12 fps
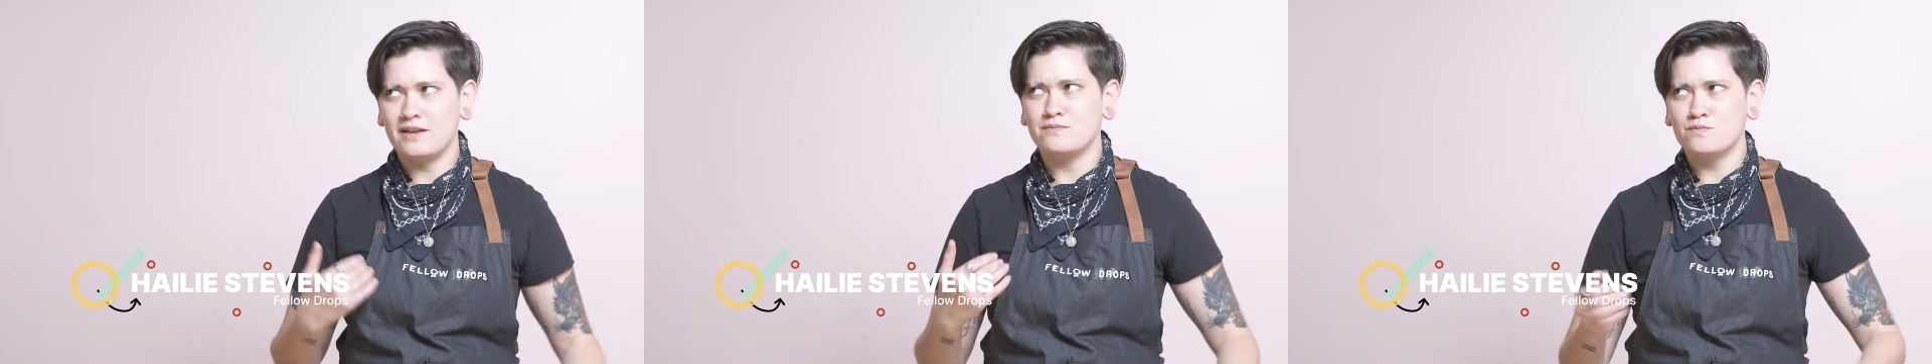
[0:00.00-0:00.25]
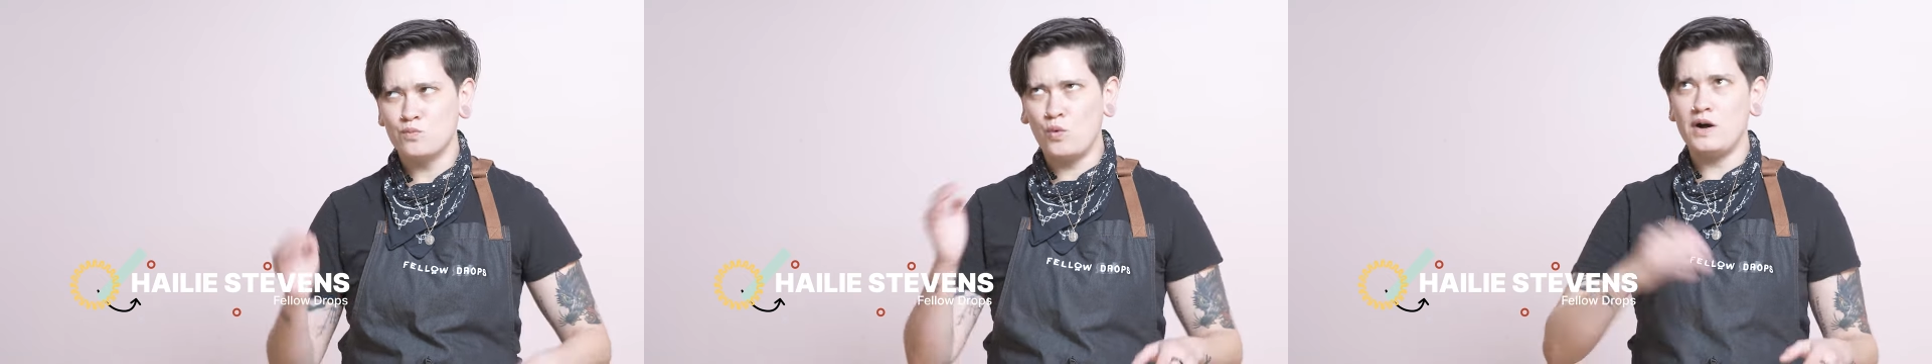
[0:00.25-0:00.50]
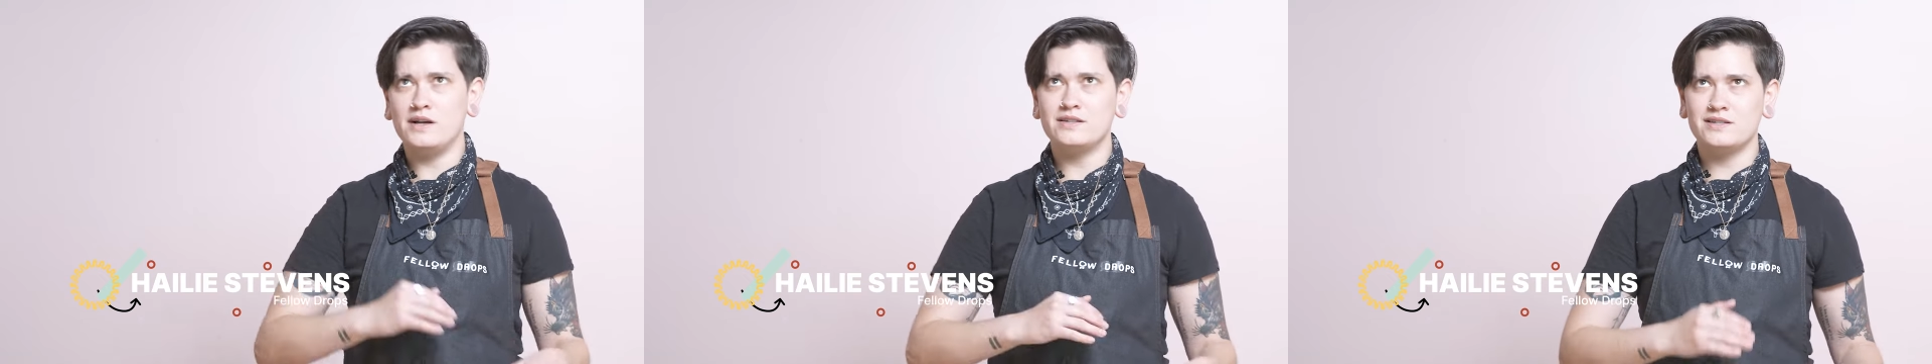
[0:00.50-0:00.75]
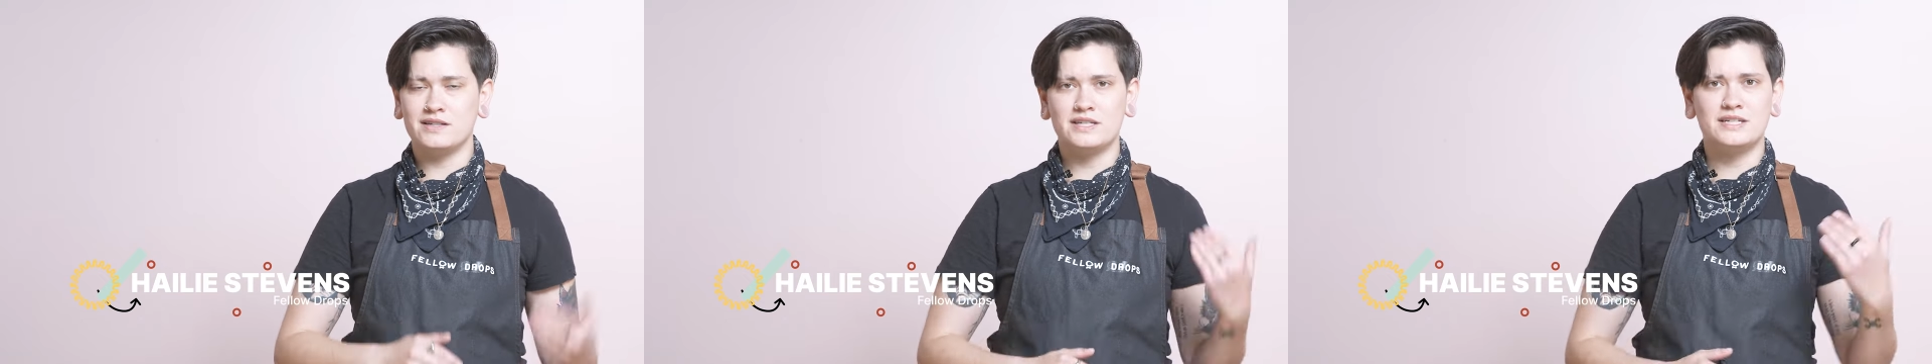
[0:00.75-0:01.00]
I
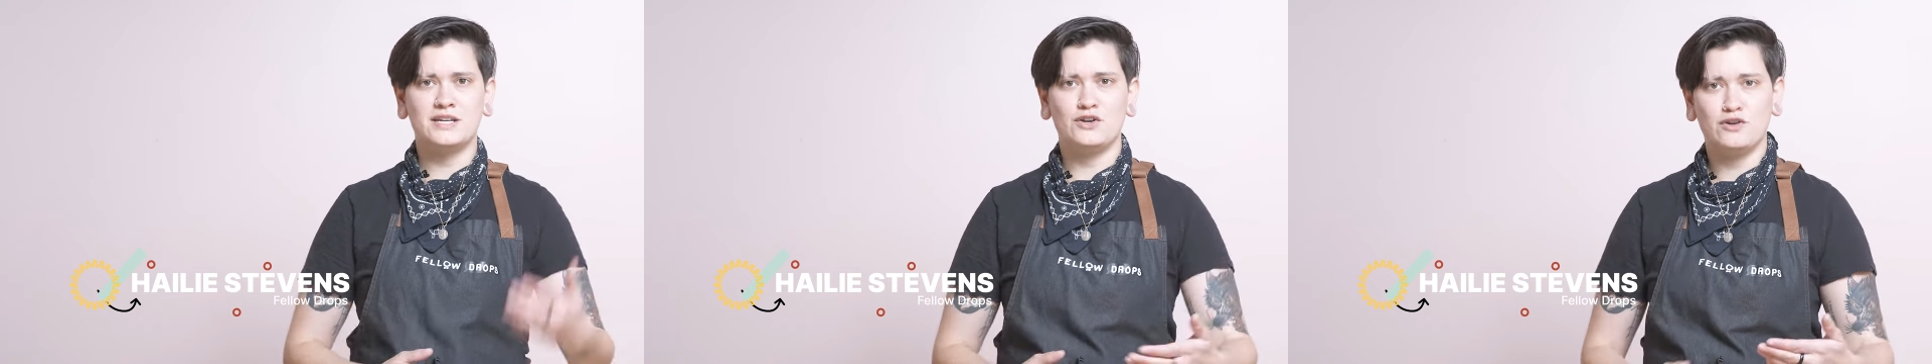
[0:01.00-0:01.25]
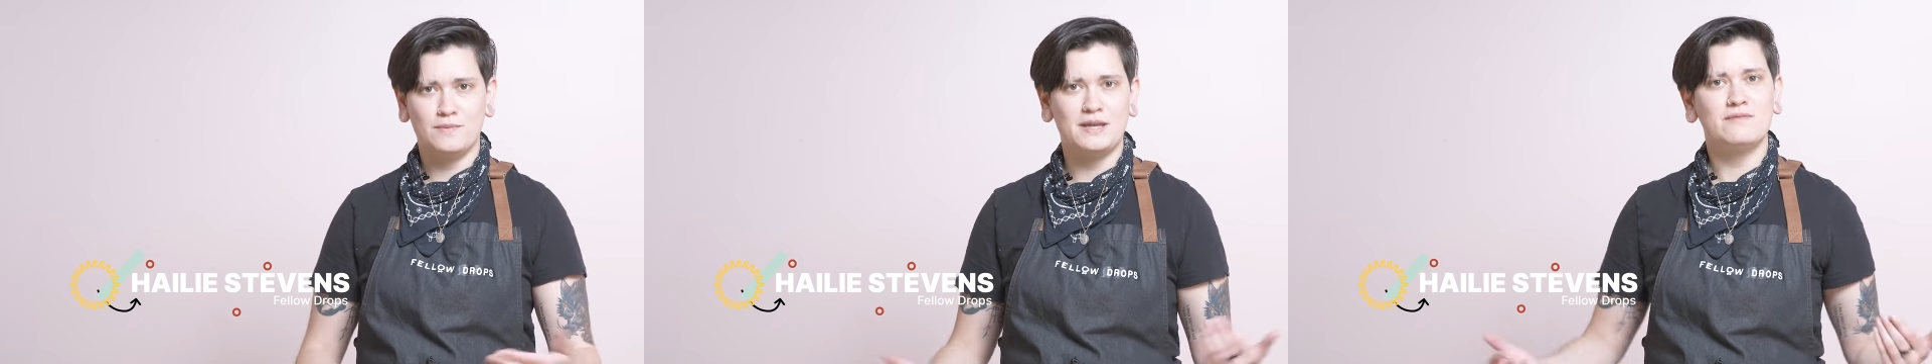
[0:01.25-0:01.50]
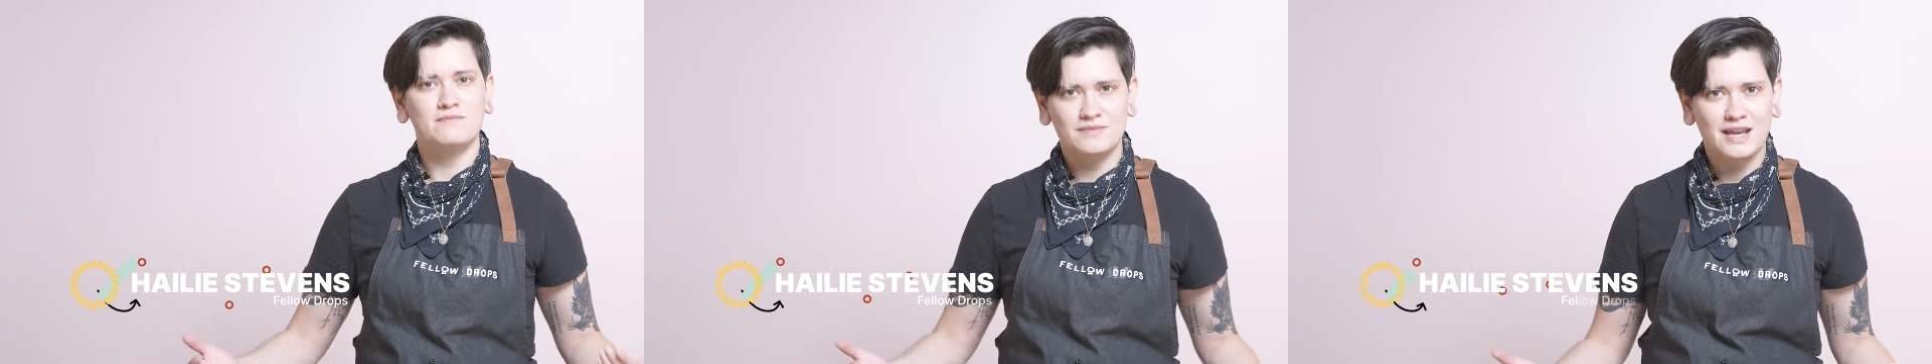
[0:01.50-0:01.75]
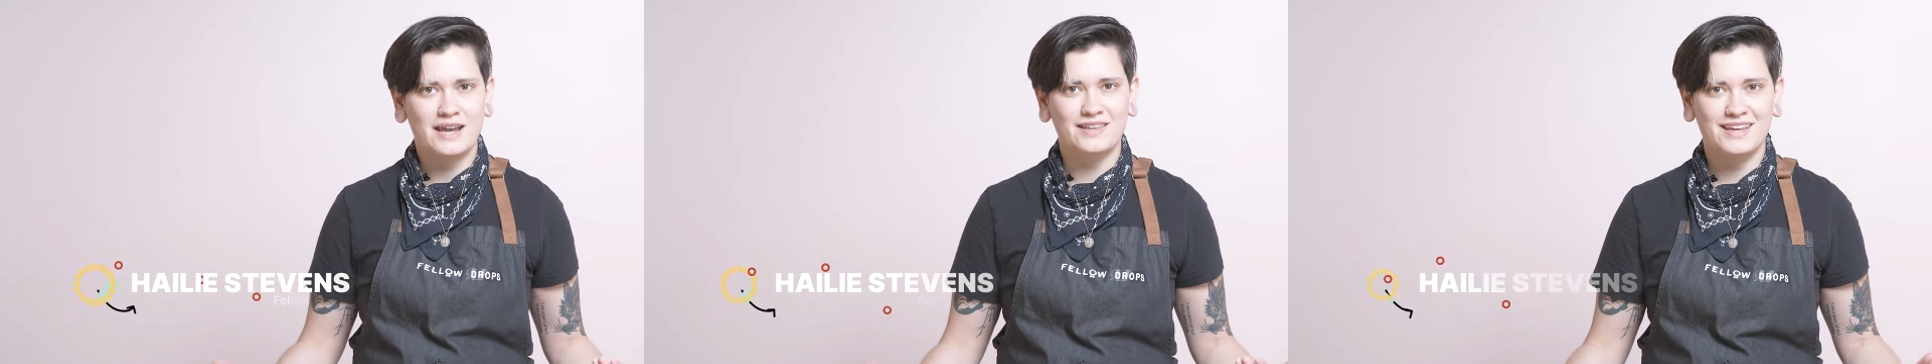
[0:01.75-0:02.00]
was and continue to be
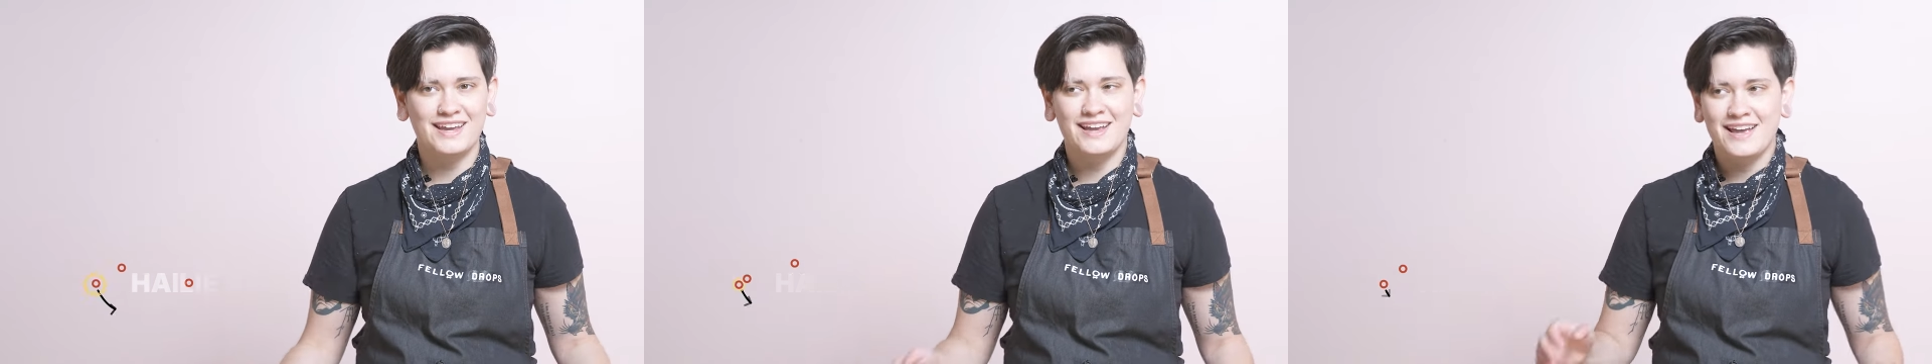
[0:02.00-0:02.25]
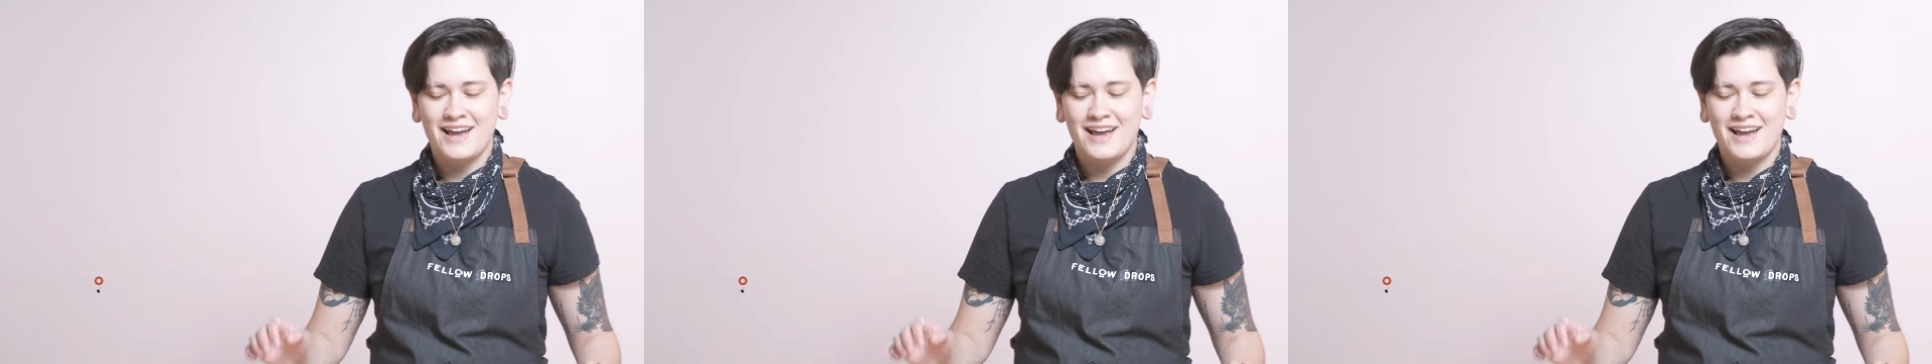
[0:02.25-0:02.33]
Haley